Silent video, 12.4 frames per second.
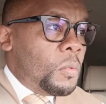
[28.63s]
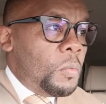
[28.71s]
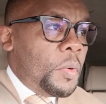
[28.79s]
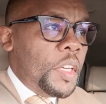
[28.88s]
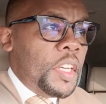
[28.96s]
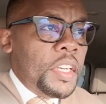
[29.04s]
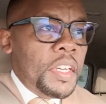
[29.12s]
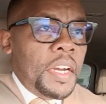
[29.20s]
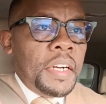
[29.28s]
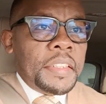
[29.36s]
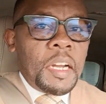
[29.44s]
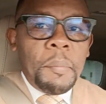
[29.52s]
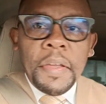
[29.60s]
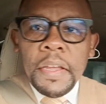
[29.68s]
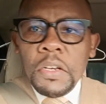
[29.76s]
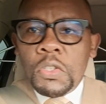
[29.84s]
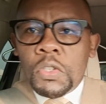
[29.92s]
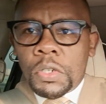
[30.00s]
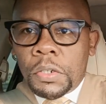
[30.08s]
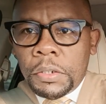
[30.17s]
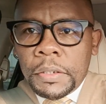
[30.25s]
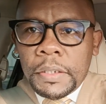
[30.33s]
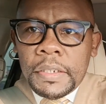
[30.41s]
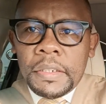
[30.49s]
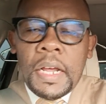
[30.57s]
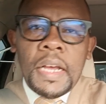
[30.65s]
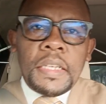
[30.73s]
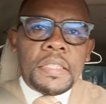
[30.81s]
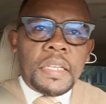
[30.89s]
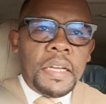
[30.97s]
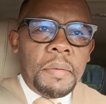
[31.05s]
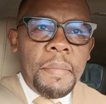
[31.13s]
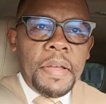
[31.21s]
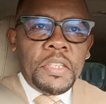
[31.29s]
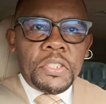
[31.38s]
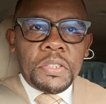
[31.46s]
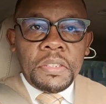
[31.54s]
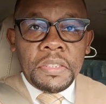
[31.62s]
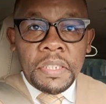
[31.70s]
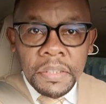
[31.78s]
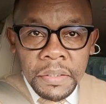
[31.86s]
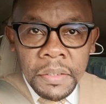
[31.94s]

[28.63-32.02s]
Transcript: We are coming in strong, and as I mentioned,